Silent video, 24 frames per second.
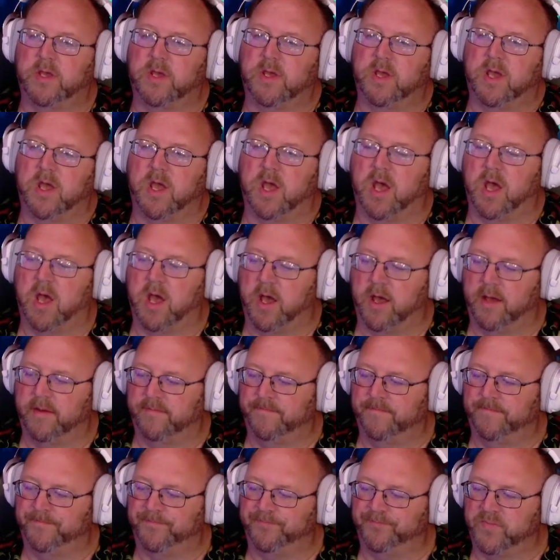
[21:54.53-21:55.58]

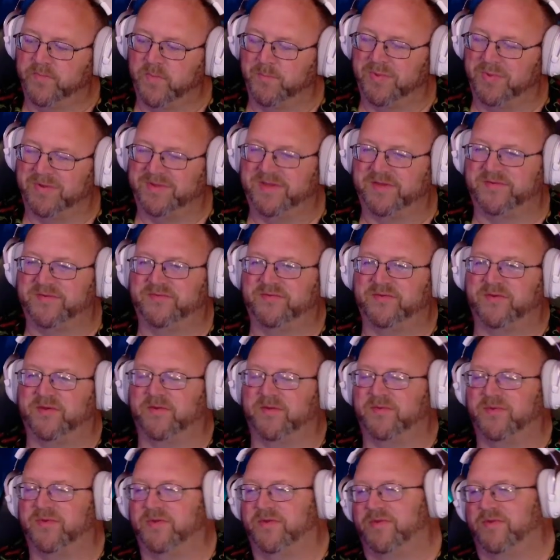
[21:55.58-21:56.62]
But this is
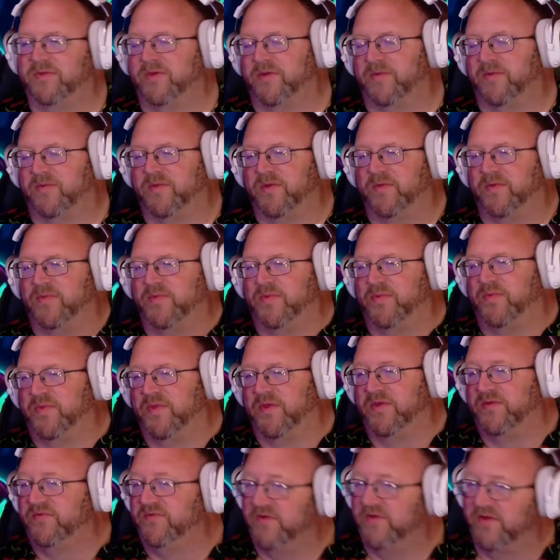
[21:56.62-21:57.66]

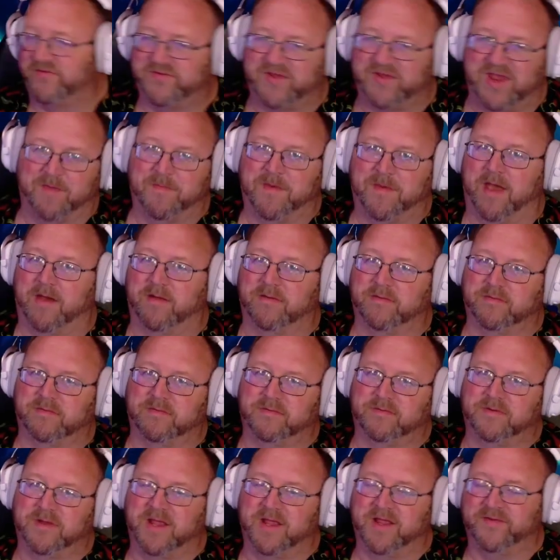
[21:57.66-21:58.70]
this just came out.
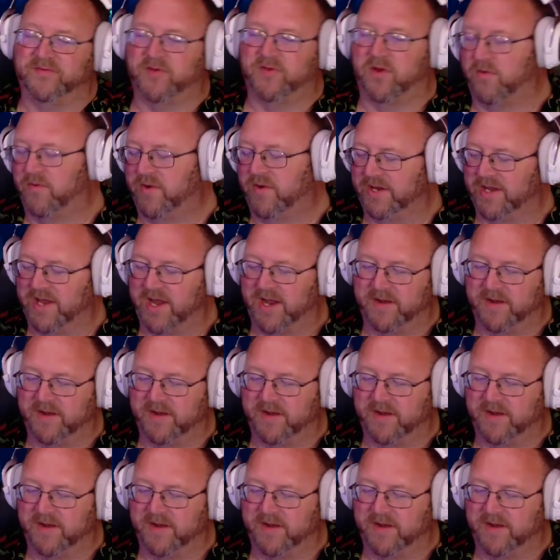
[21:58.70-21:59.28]
It's already got a